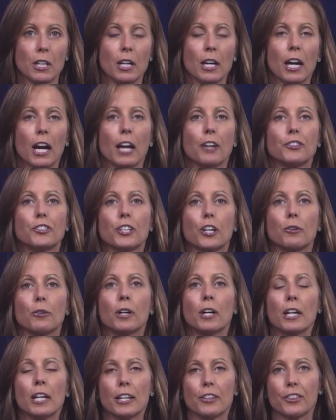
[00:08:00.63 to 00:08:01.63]
And so
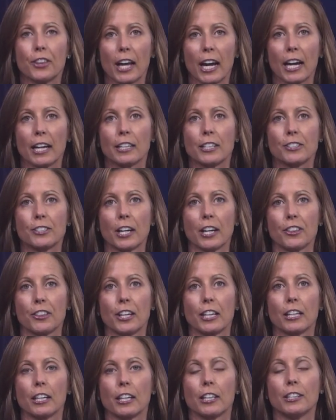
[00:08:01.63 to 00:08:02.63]
that is, I
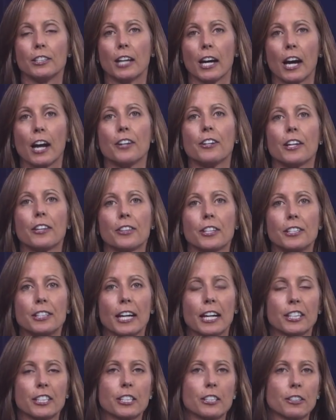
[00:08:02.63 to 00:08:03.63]
think, the
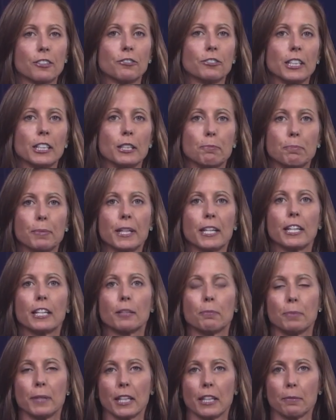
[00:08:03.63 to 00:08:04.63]
next really
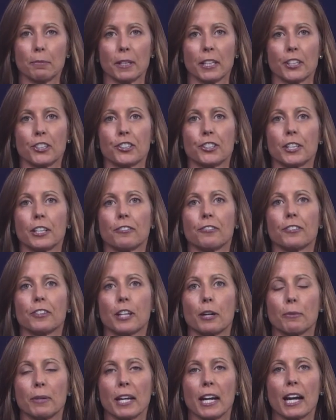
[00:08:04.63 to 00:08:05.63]
big shift
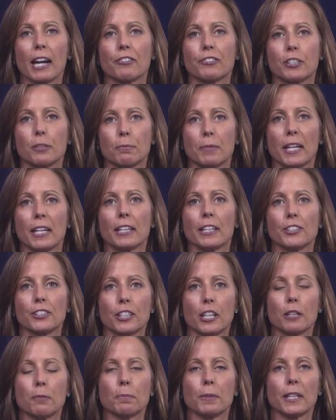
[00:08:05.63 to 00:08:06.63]
that we have to make as
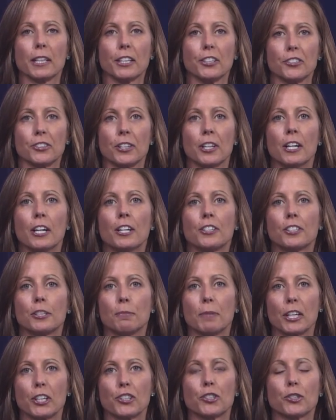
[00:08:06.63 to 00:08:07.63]
companies to
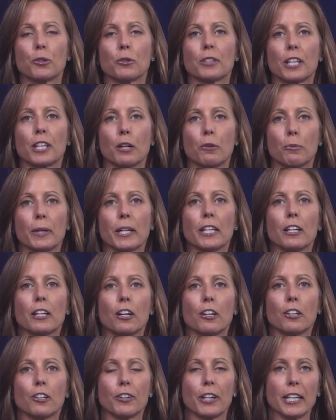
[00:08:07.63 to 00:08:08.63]
make sure that we
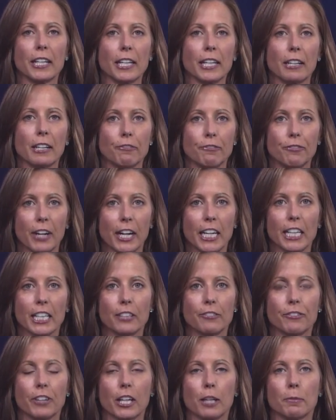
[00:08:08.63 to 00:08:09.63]
are creating an inviting
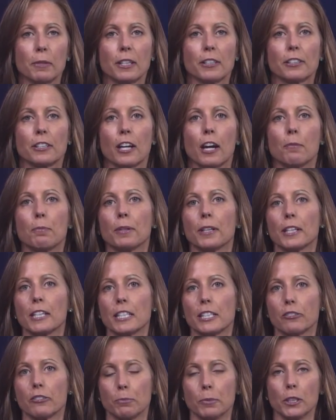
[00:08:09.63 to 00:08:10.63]
environment, a
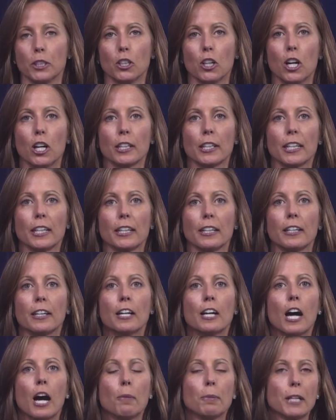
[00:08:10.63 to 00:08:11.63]
place of belonging,
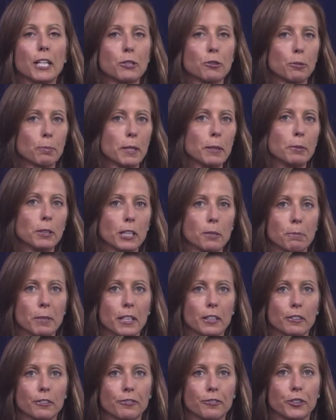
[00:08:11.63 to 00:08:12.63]
a place where people can be
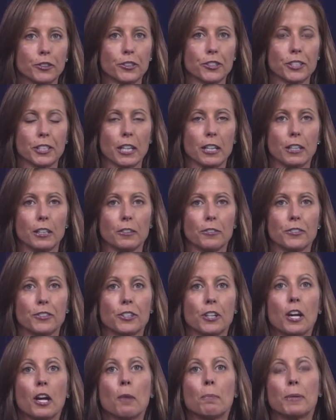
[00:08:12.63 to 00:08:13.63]
their full selves,
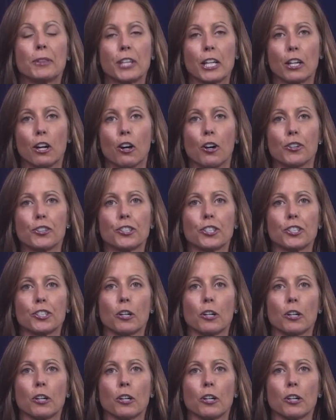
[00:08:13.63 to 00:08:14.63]
but then also
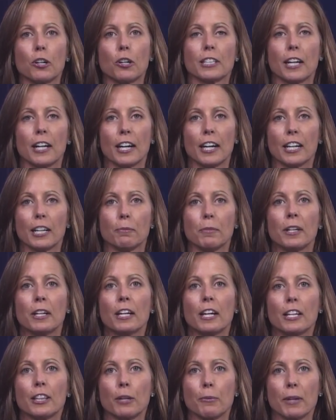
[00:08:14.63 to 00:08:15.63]
over time
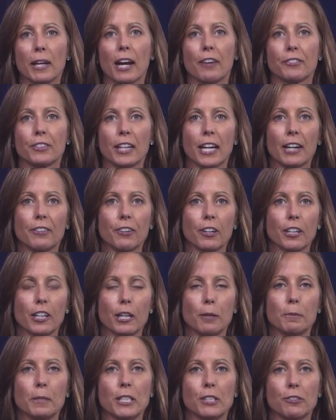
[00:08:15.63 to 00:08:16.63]
that we have to have our
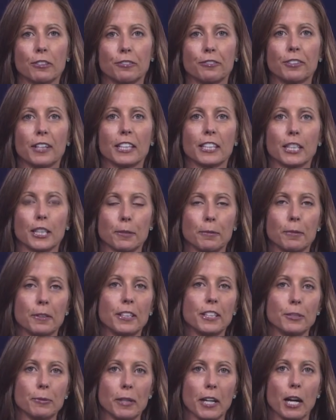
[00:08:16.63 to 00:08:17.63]
companies reflect the
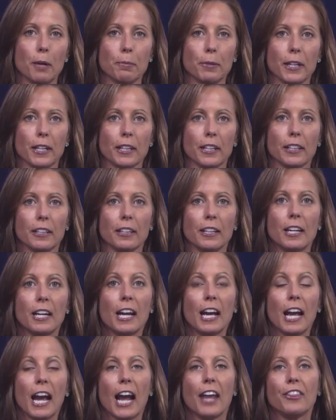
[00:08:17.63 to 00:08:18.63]
communities we operate in.
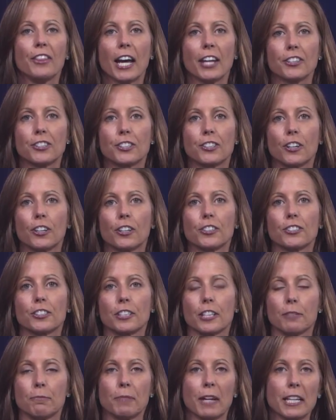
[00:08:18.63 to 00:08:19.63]
And that starts
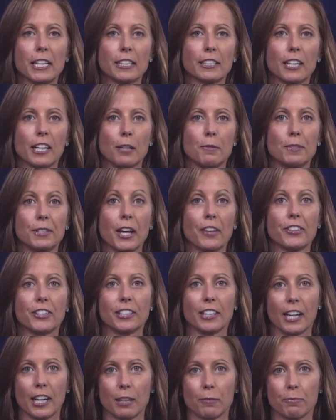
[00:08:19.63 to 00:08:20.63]
in many times at the
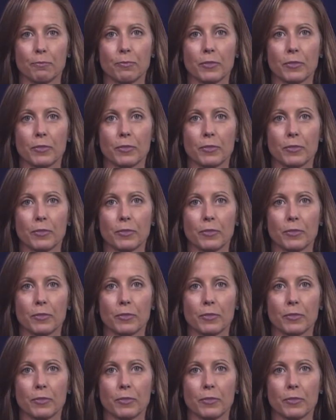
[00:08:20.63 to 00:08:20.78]
top.